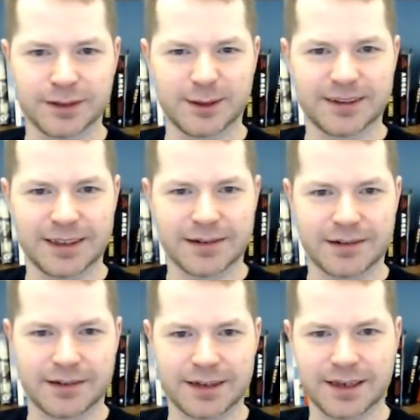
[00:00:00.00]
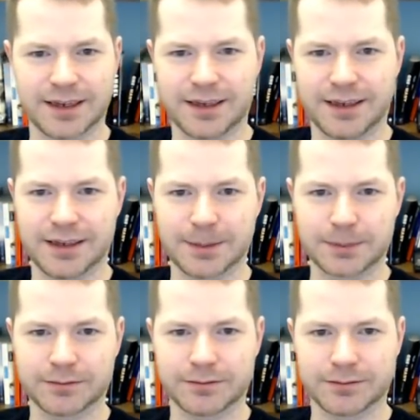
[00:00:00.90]
Let's see.
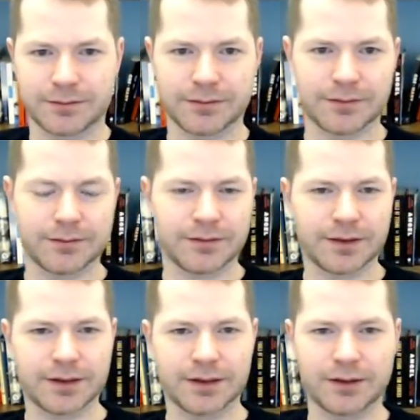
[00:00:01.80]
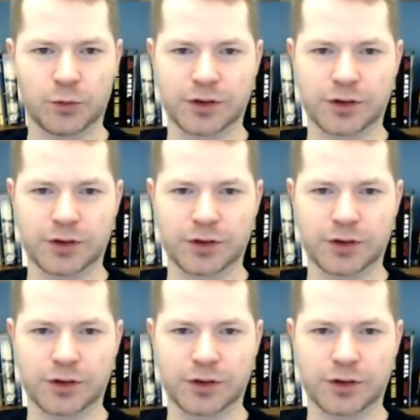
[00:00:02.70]
The